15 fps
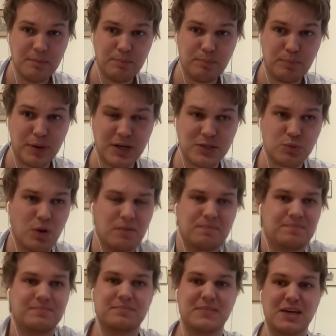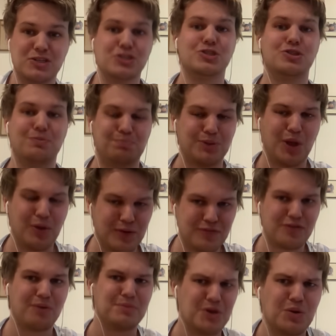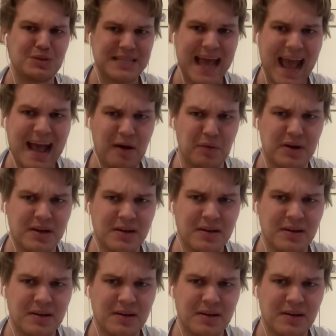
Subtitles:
because, well, they're just the bloke from your town.